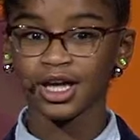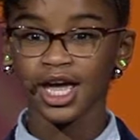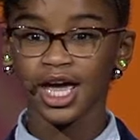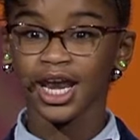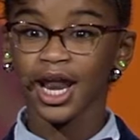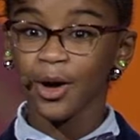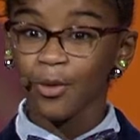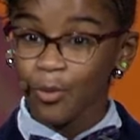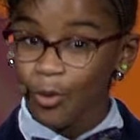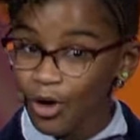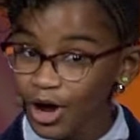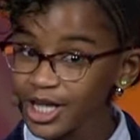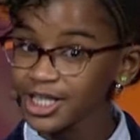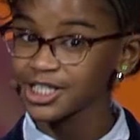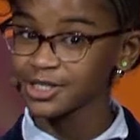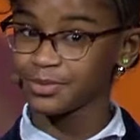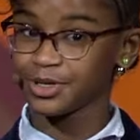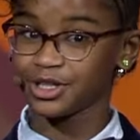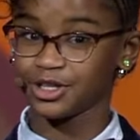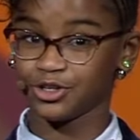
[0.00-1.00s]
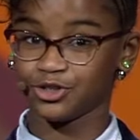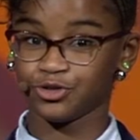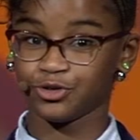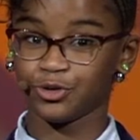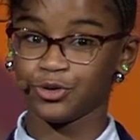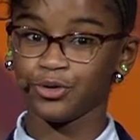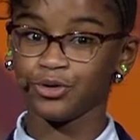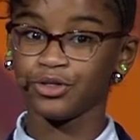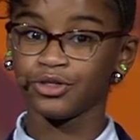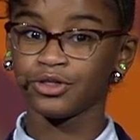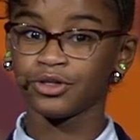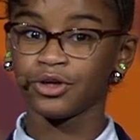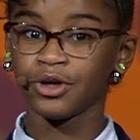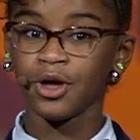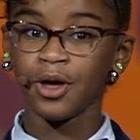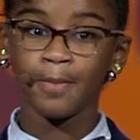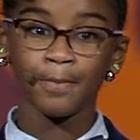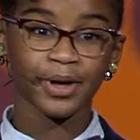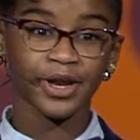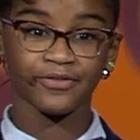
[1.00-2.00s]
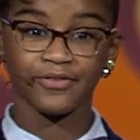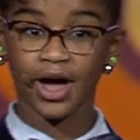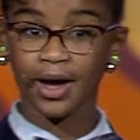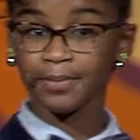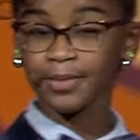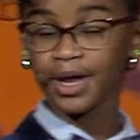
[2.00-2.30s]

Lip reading: And I want it to be the truth, but if I'm